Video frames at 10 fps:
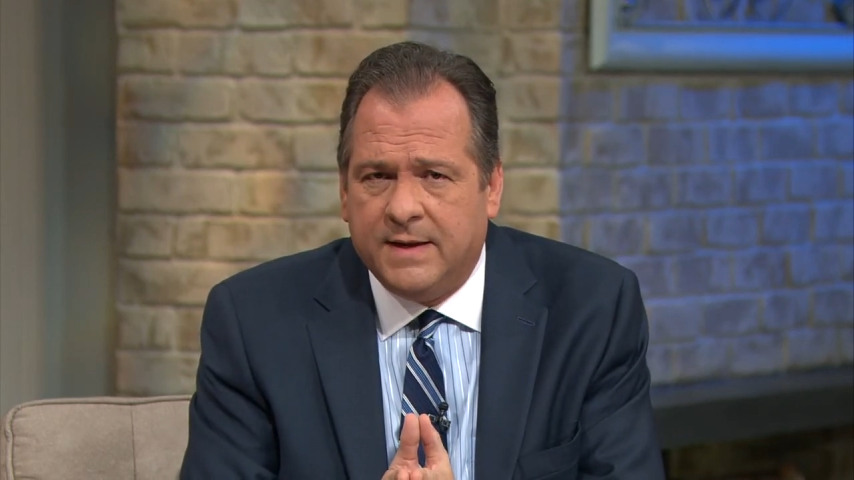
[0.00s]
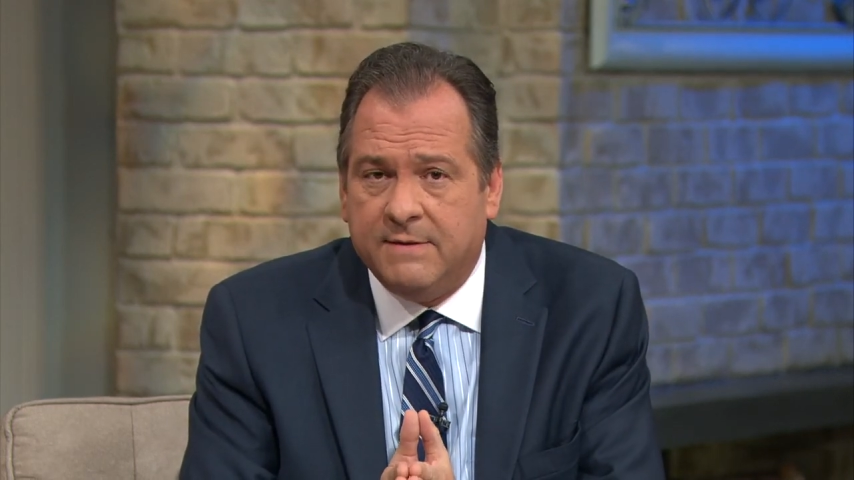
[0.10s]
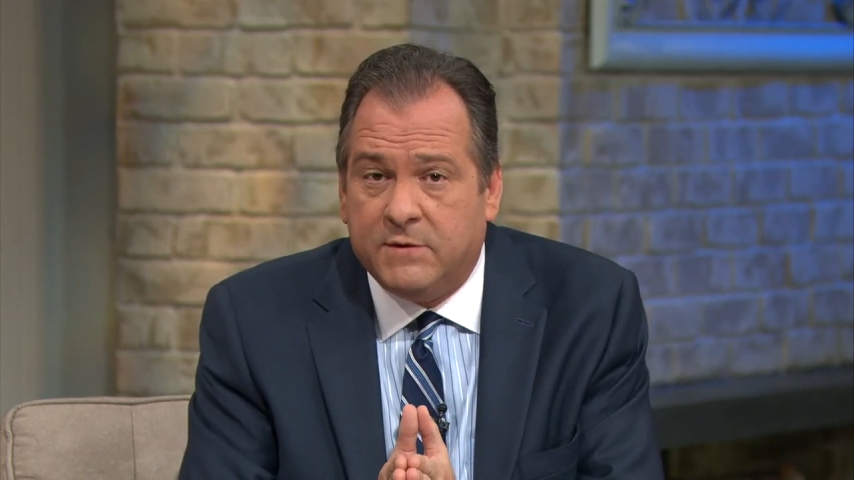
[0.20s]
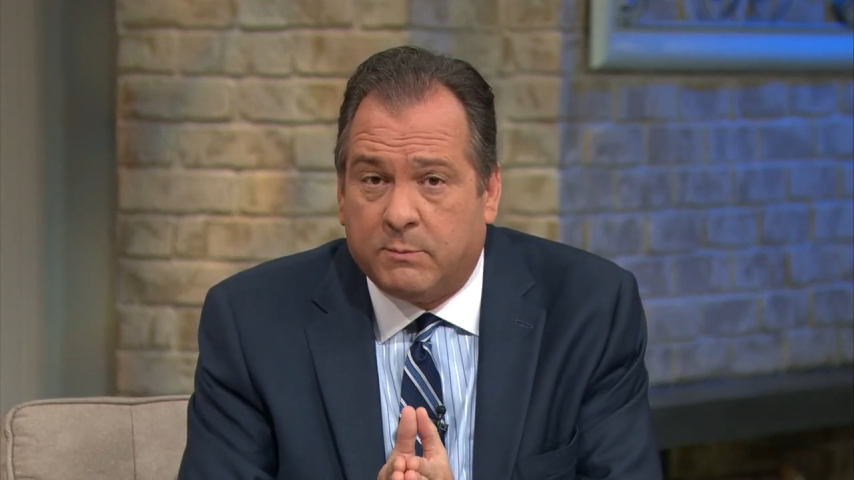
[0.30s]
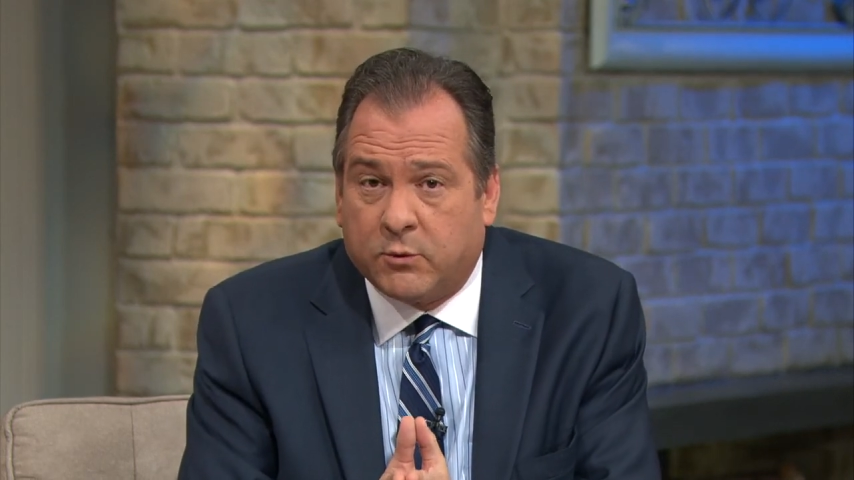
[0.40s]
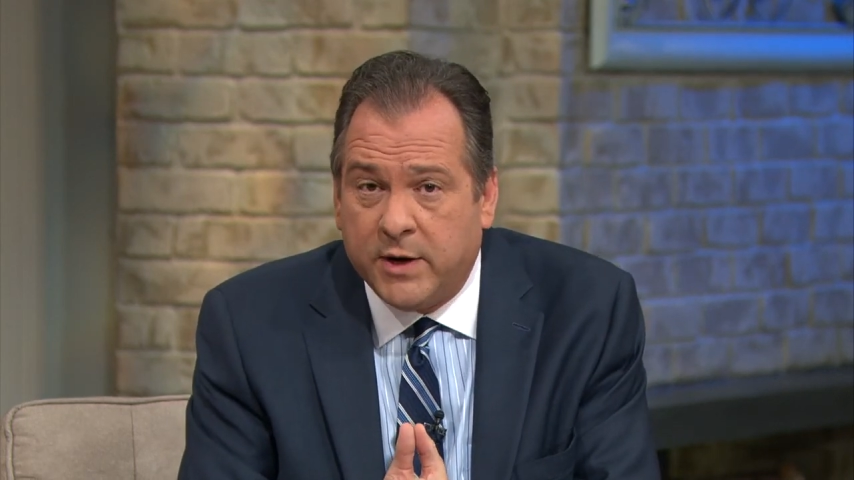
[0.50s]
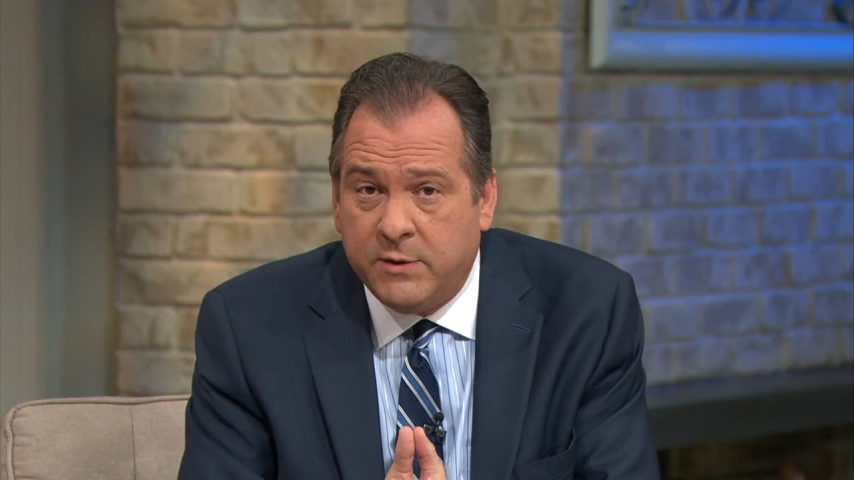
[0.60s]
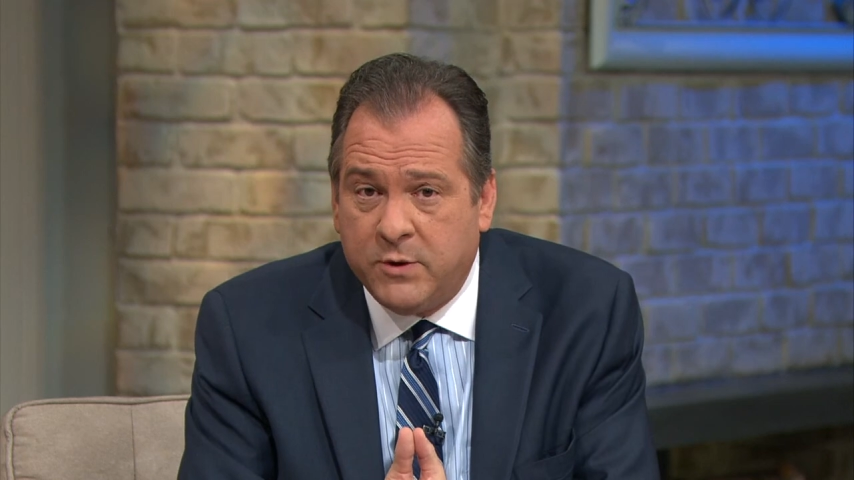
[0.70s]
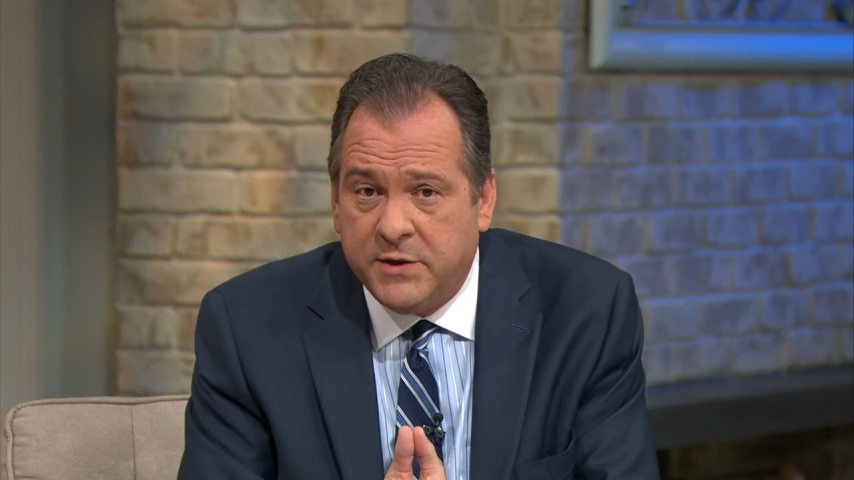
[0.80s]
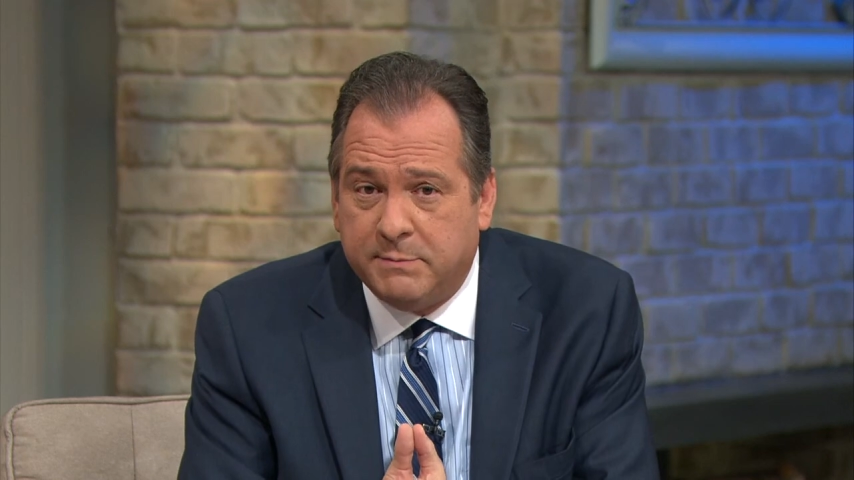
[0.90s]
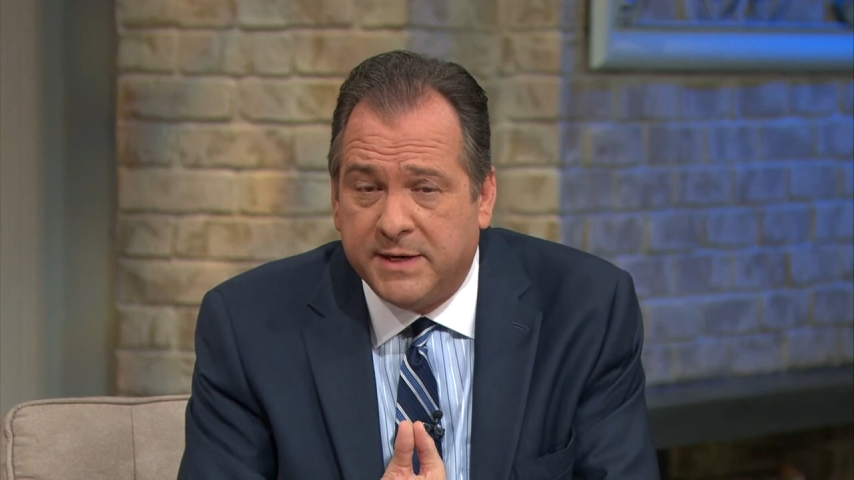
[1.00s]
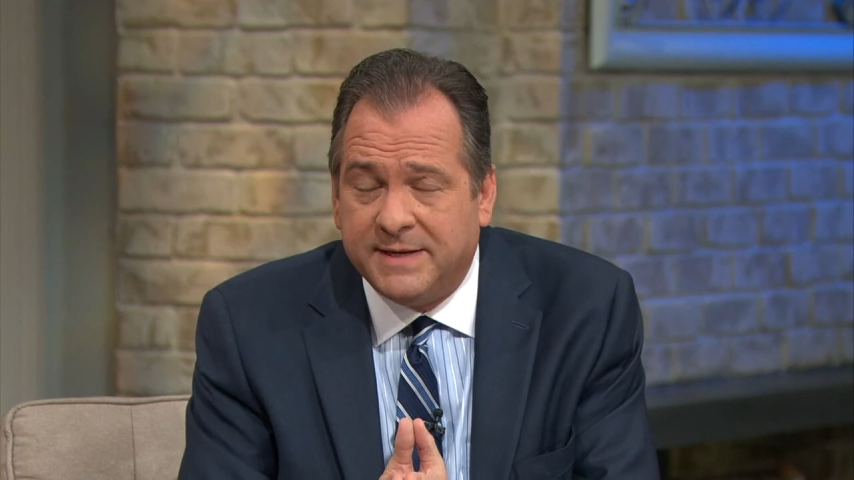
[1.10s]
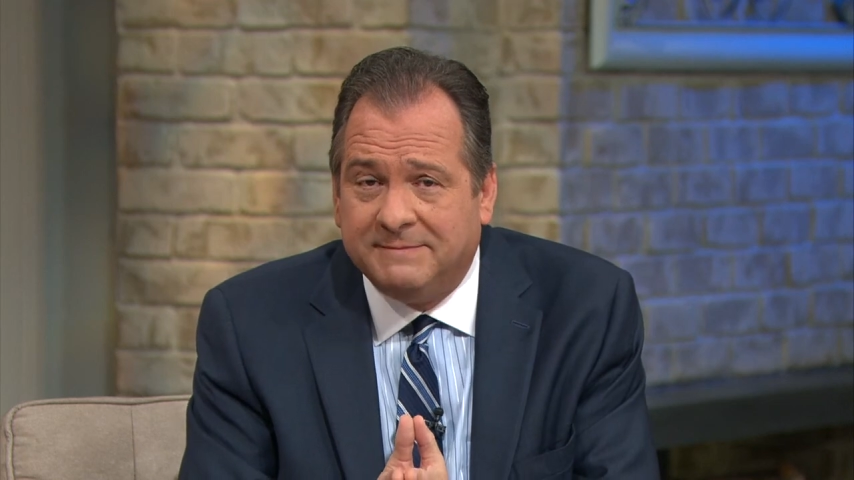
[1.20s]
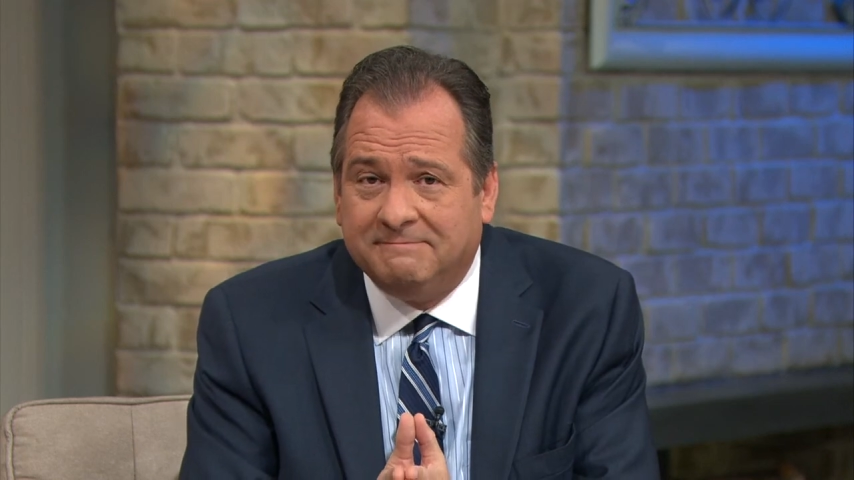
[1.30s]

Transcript: If you prayed with me,